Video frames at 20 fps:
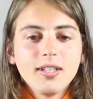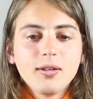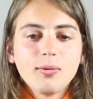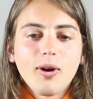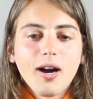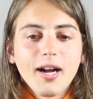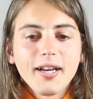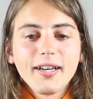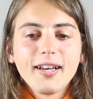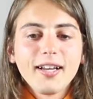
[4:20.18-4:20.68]

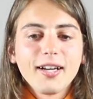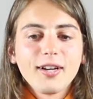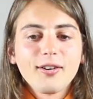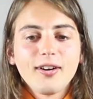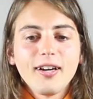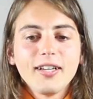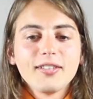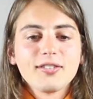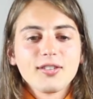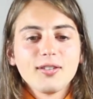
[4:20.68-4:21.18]
Why did I
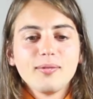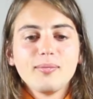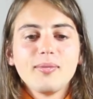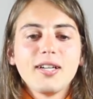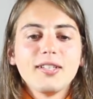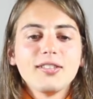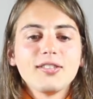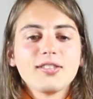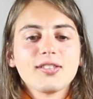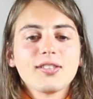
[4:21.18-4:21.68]
cry so
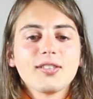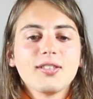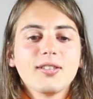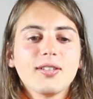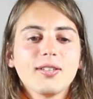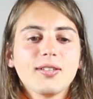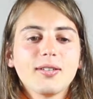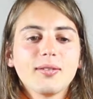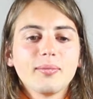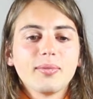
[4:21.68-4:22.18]
much?
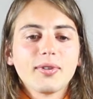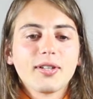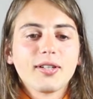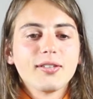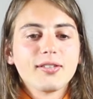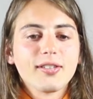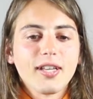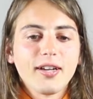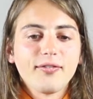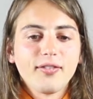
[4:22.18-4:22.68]

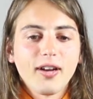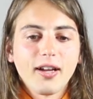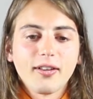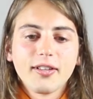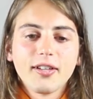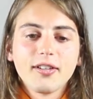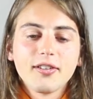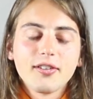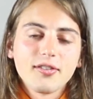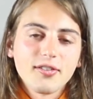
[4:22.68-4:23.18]
Because I
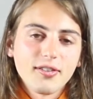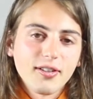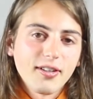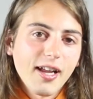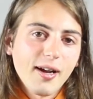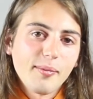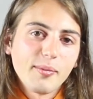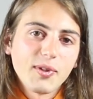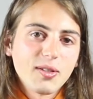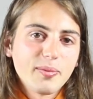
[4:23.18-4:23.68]
finally understood
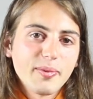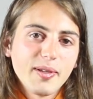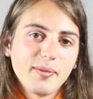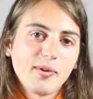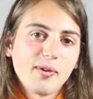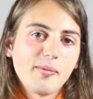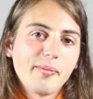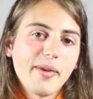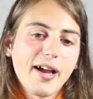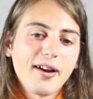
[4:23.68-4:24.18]
how much
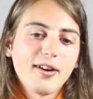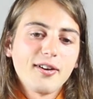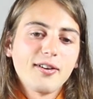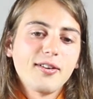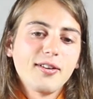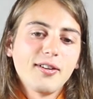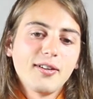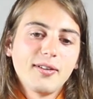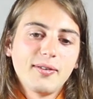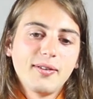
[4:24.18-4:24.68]
people mattered.
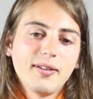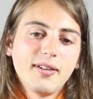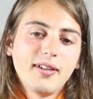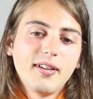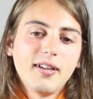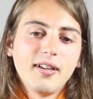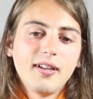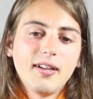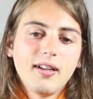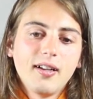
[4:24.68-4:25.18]

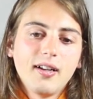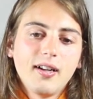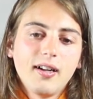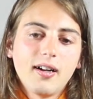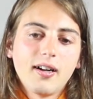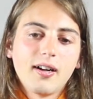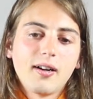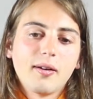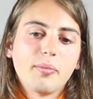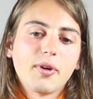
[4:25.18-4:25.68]

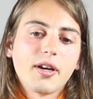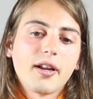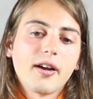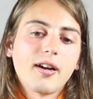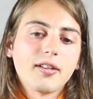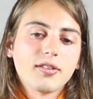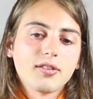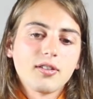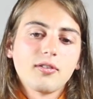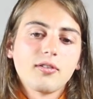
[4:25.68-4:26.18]
But I
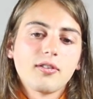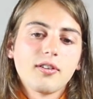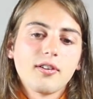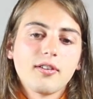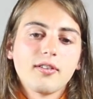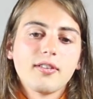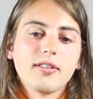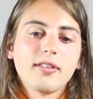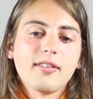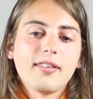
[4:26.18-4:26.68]
also
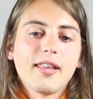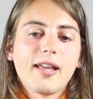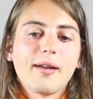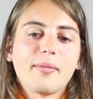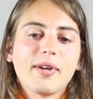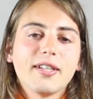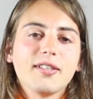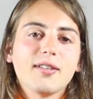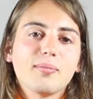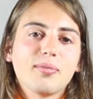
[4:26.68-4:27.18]
learned that
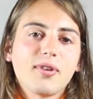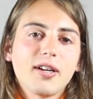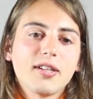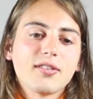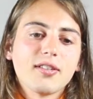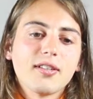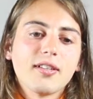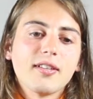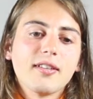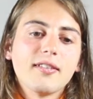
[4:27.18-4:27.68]
my
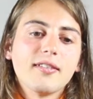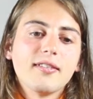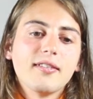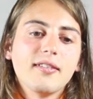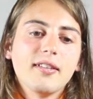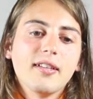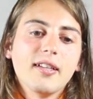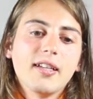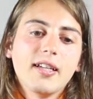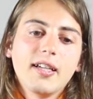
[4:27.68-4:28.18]
depression
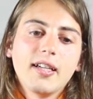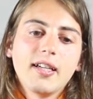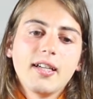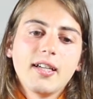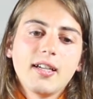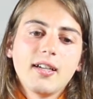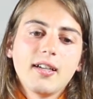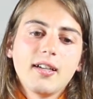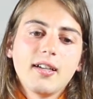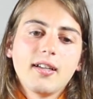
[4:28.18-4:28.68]

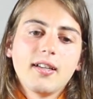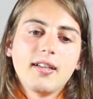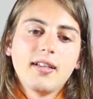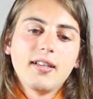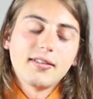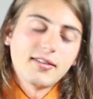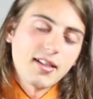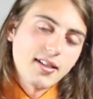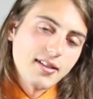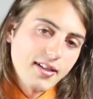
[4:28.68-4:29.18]

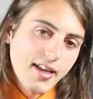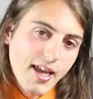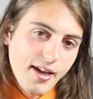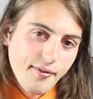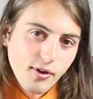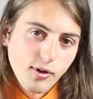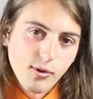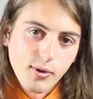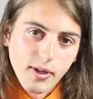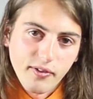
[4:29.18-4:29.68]
doesn't have
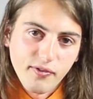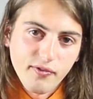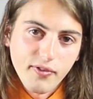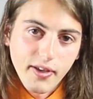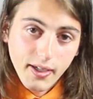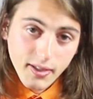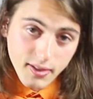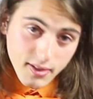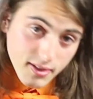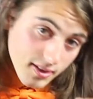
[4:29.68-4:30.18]
a quick
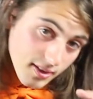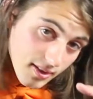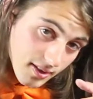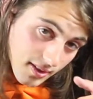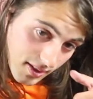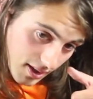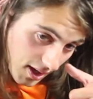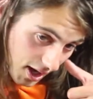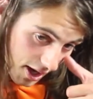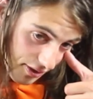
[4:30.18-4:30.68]
fix.
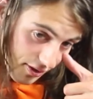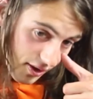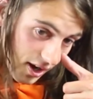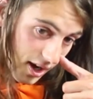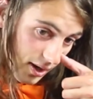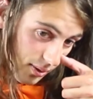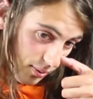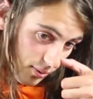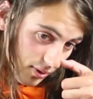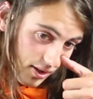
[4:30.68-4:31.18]
I
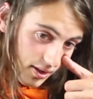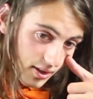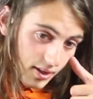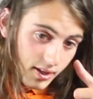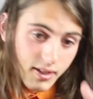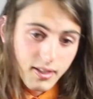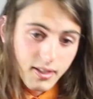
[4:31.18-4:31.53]
thought it would